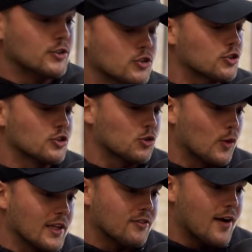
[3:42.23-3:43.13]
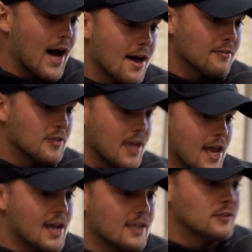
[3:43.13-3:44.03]
I just turned 25,
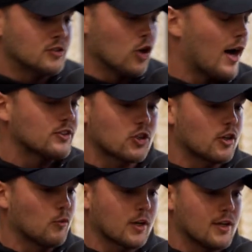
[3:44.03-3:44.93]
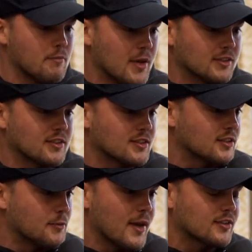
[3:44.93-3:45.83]
and so I started working in business
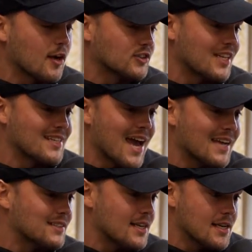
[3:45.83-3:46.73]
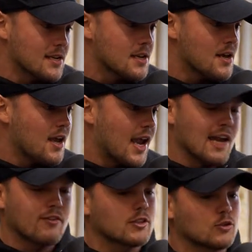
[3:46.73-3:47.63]
since basically I was like 19.
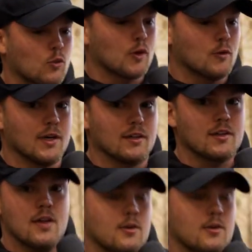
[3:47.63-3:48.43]
And I've got to work with